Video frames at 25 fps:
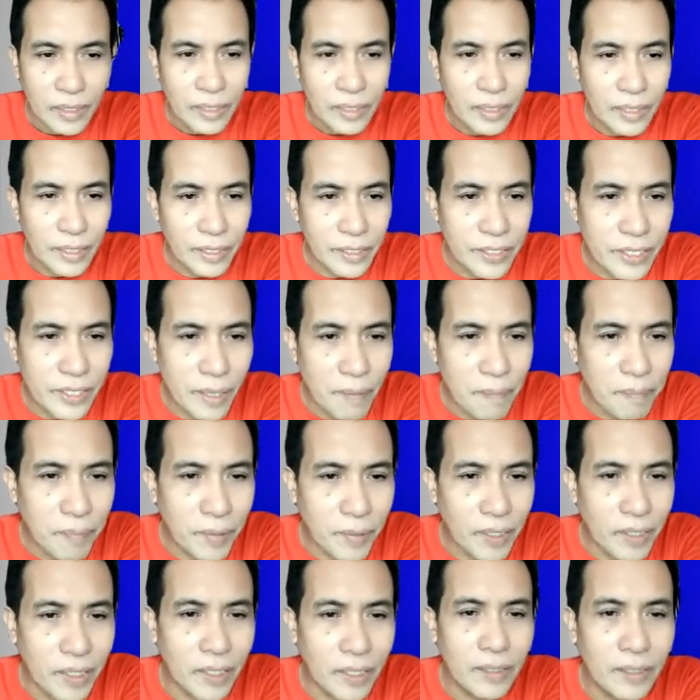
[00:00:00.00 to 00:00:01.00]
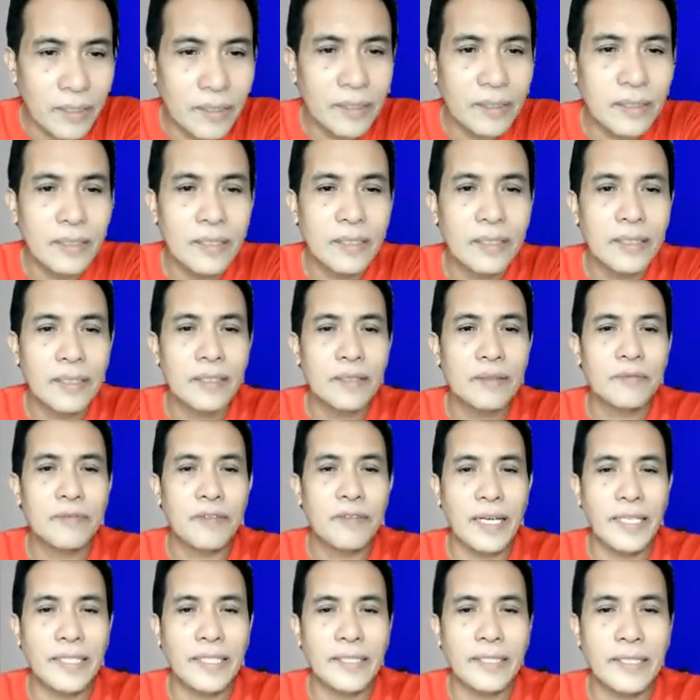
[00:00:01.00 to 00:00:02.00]
Example,
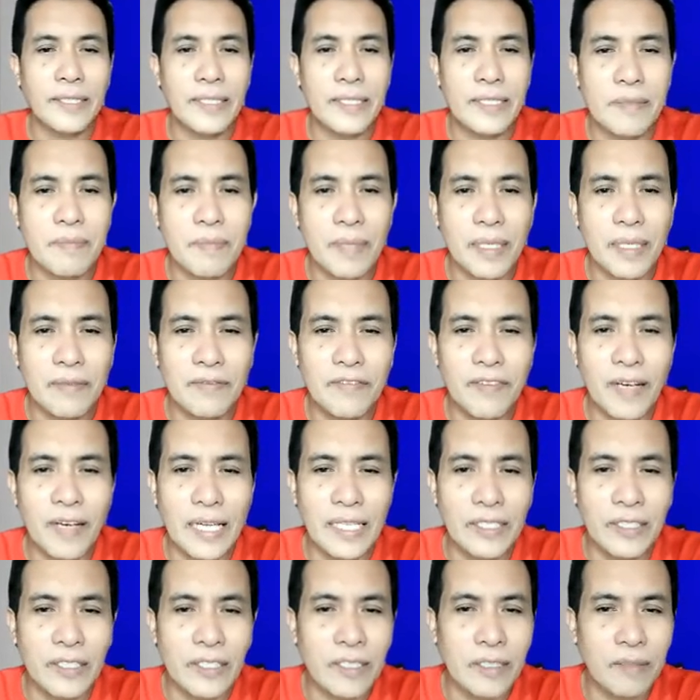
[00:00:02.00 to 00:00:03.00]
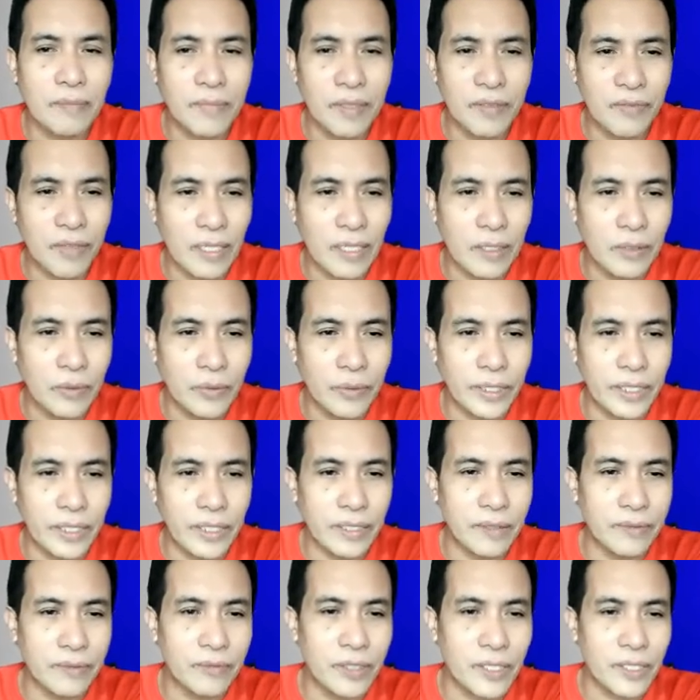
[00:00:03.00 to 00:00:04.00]
find the decimal values of the
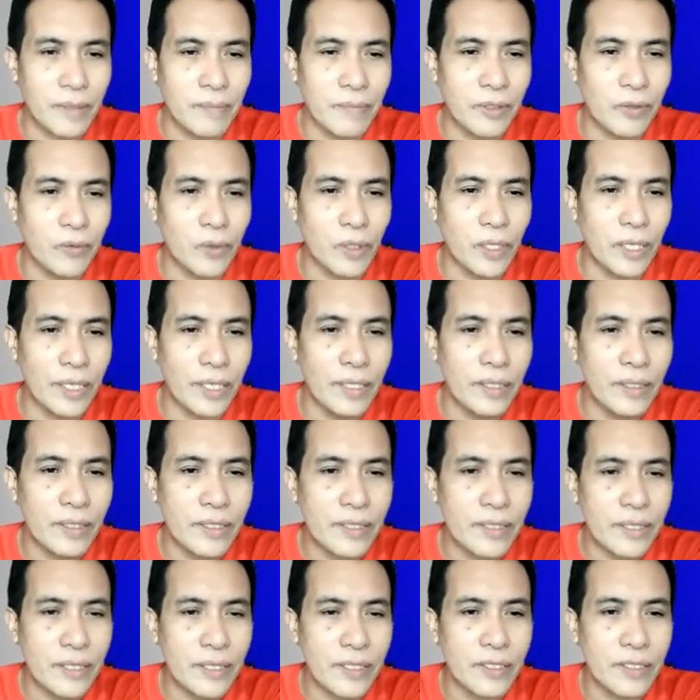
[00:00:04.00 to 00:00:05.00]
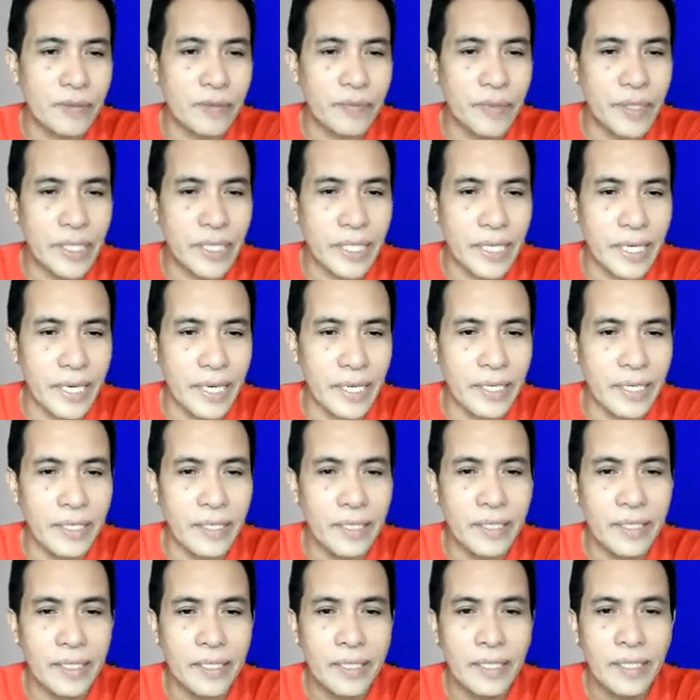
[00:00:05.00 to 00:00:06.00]
following. For number 1, 6 over
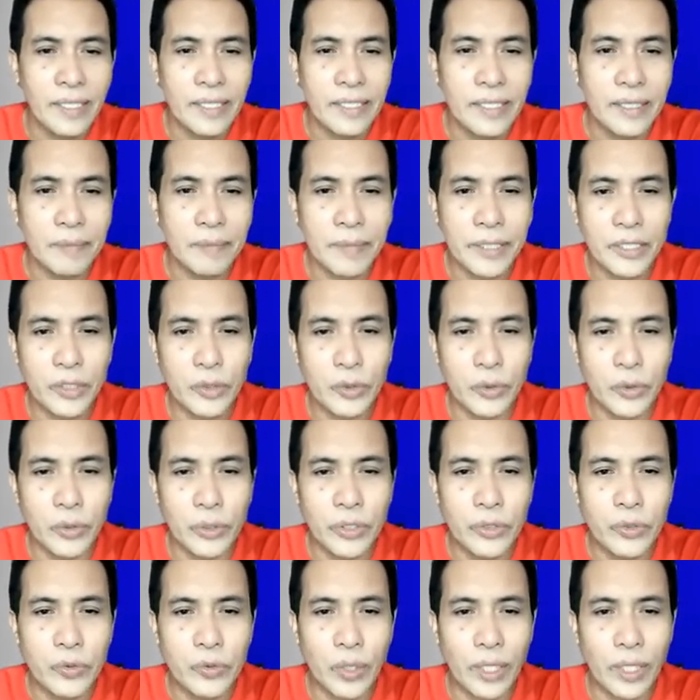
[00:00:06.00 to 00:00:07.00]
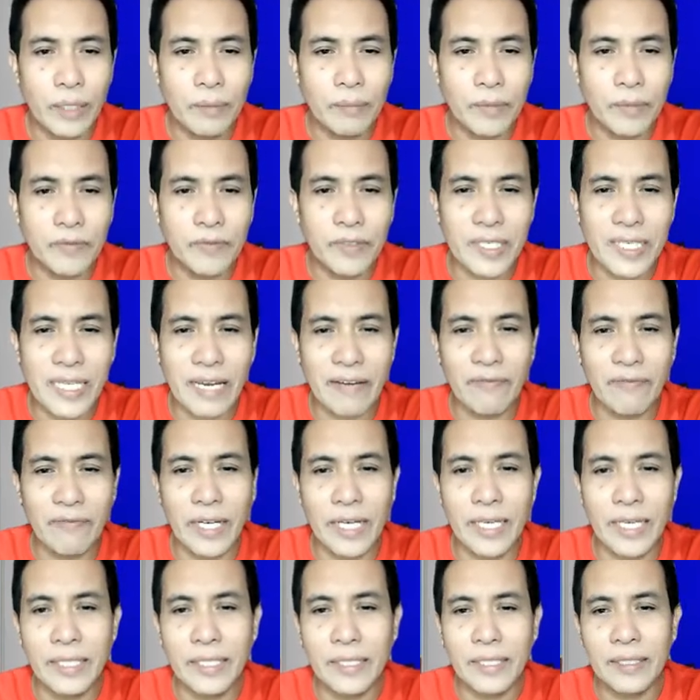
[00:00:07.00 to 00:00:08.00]
10. Number 2, 12 over
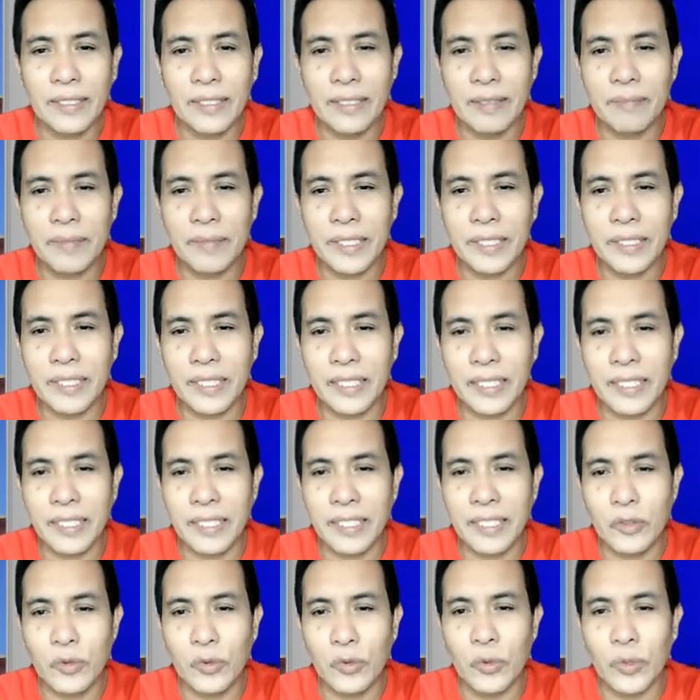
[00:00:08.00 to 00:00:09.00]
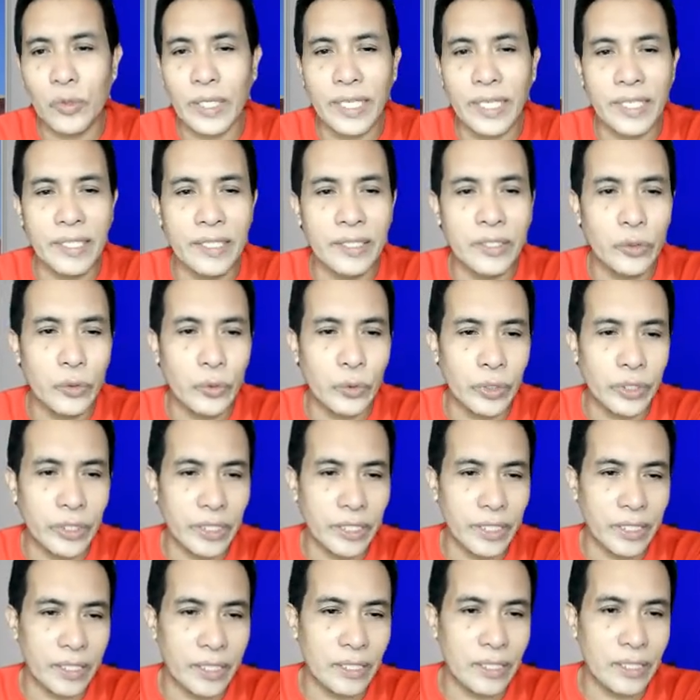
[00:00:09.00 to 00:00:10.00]
7. Number 3, 2 and
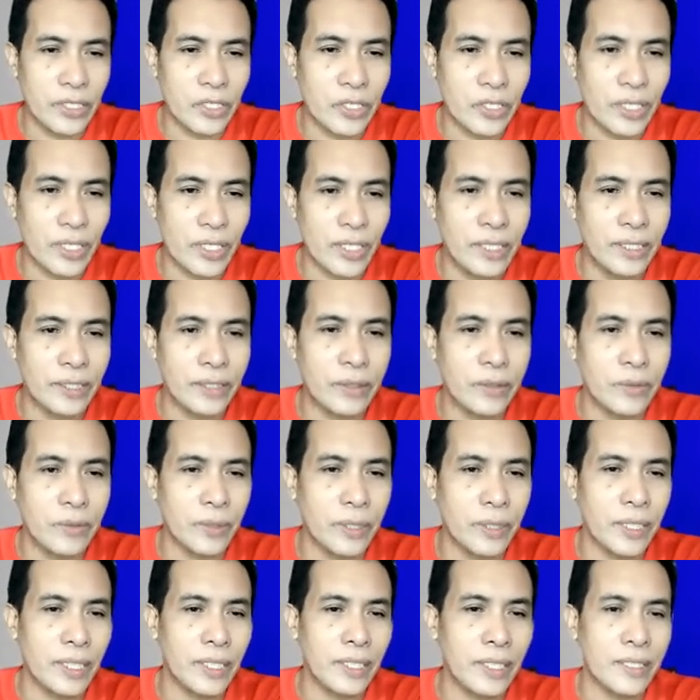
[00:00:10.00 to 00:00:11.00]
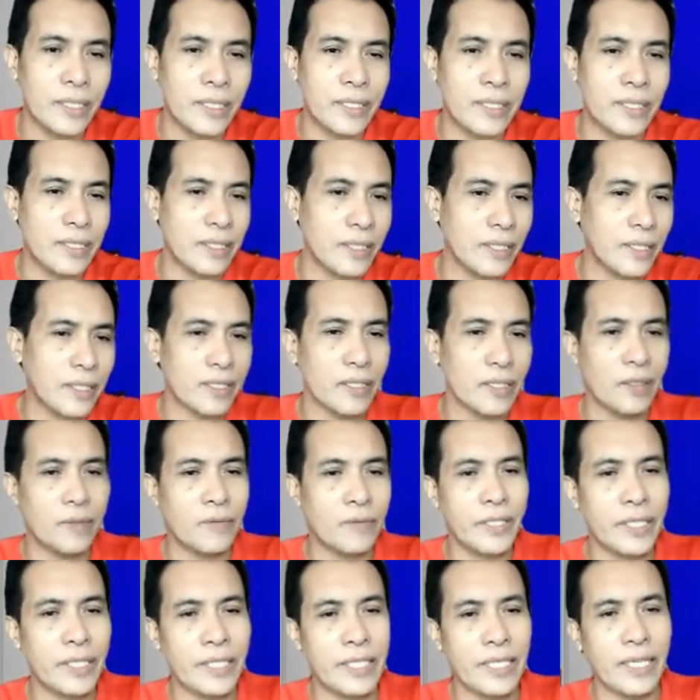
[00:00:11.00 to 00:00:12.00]
2/3. Let's start with 6
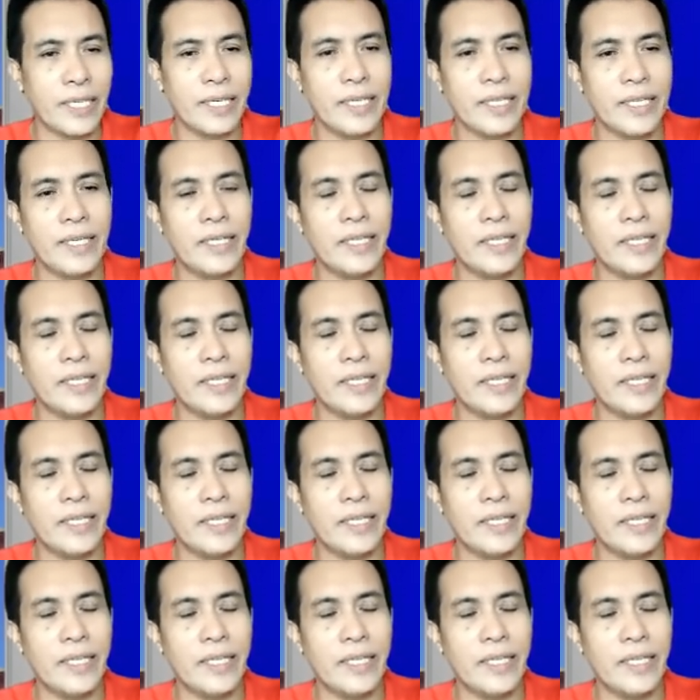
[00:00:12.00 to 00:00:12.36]
over 10.